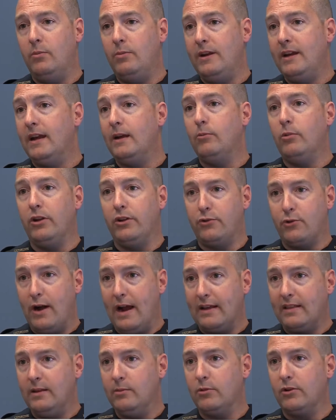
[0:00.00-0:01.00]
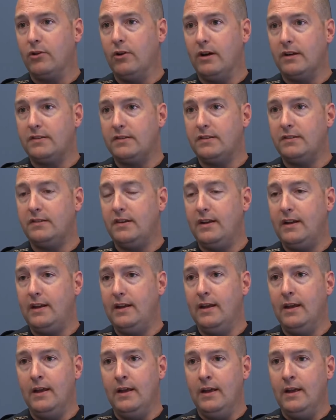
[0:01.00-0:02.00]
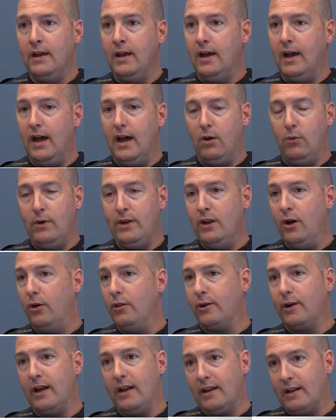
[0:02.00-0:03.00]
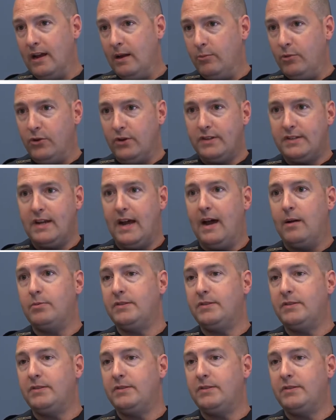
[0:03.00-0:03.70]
being able to track them across the city uh, we know they're going to come to a stop